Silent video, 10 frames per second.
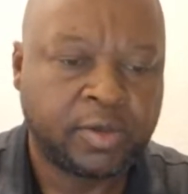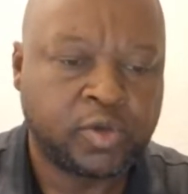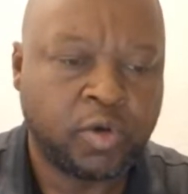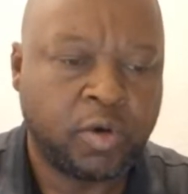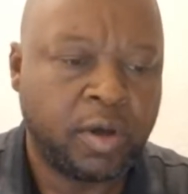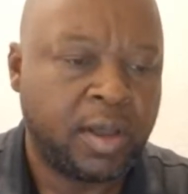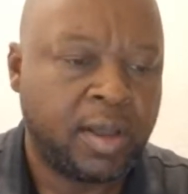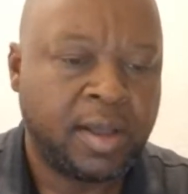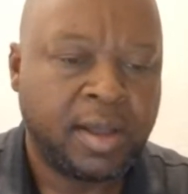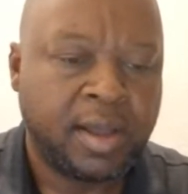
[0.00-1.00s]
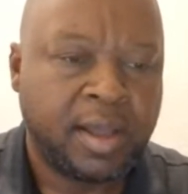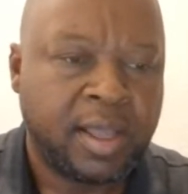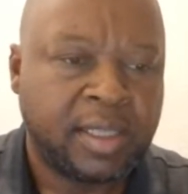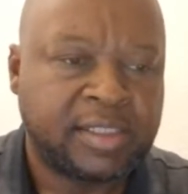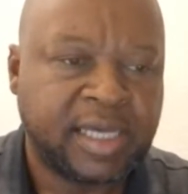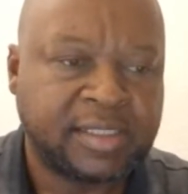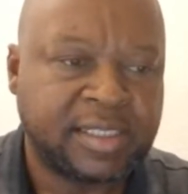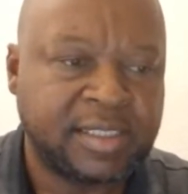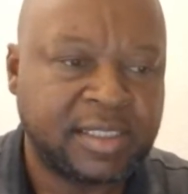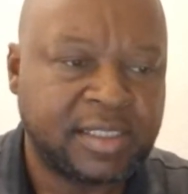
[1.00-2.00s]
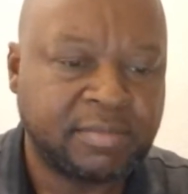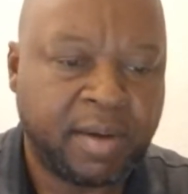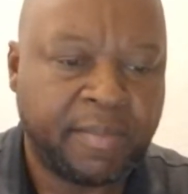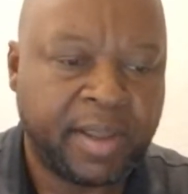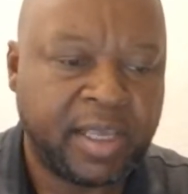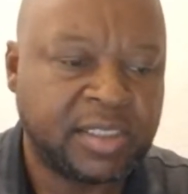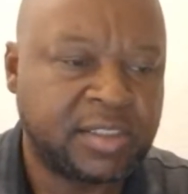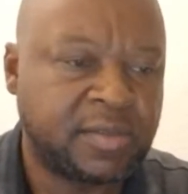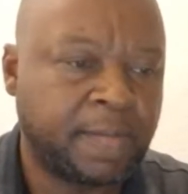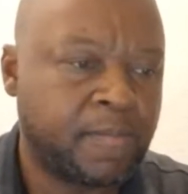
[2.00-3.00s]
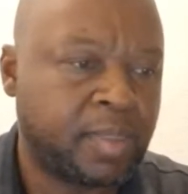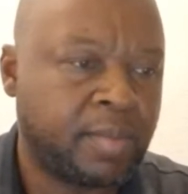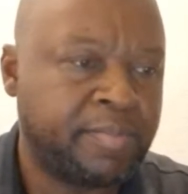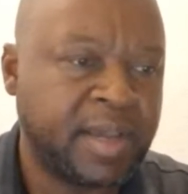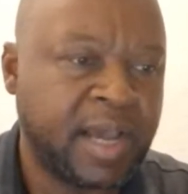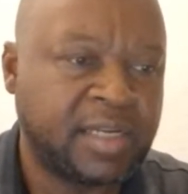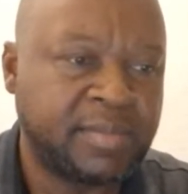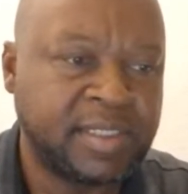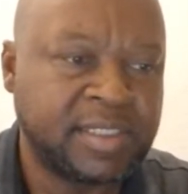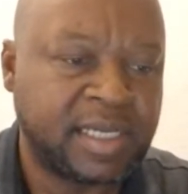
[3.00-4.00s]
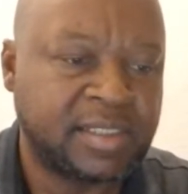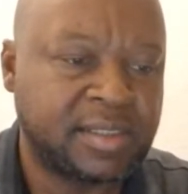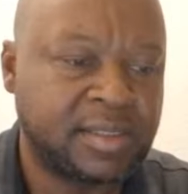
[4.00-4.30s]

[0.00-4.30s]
So justice in Zimbabwe is being administered